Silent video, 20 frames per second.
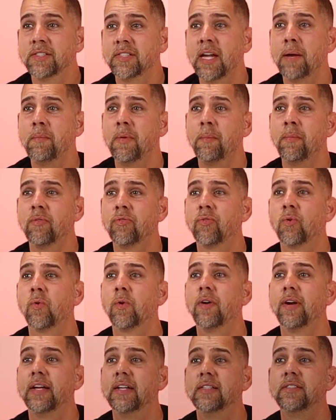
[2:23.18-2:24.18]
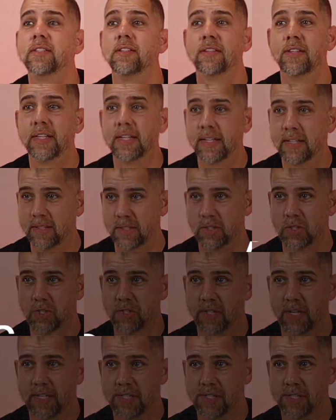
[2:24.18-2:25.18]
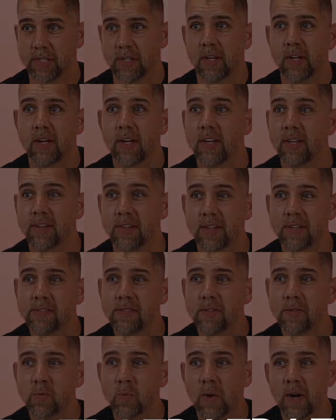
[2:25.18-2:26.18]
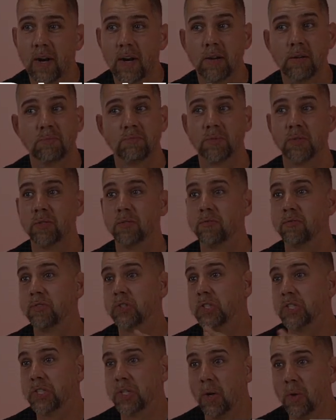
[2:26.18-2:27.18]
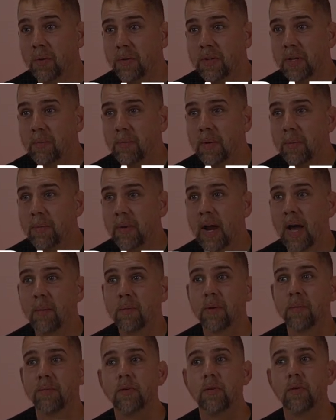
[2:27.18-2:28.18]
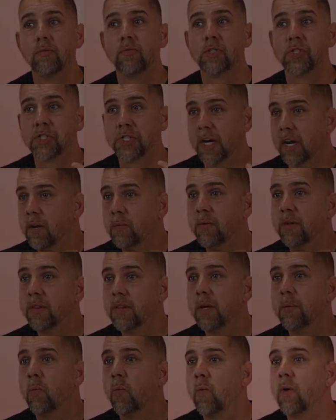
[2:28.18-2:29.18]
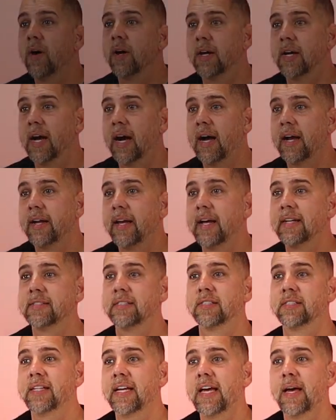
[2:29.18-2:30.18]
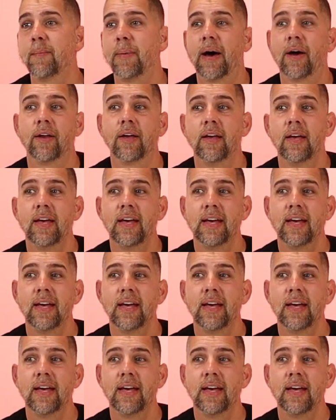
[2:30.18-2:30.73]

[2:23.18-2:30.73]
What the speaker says: Step number 4 is the illustration. This is where you've shown them the problem, you've shared with them what God has to say about it.